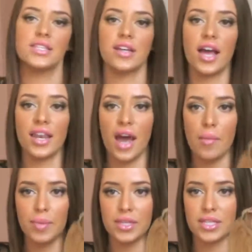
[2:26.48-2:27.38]
I got
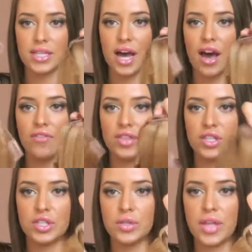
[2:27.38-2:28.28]
9 pieces. I have
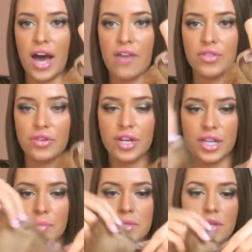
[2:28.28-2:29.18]
these 2 that have 3
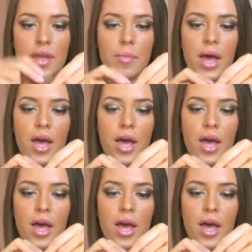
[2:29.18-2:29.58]
clips on them,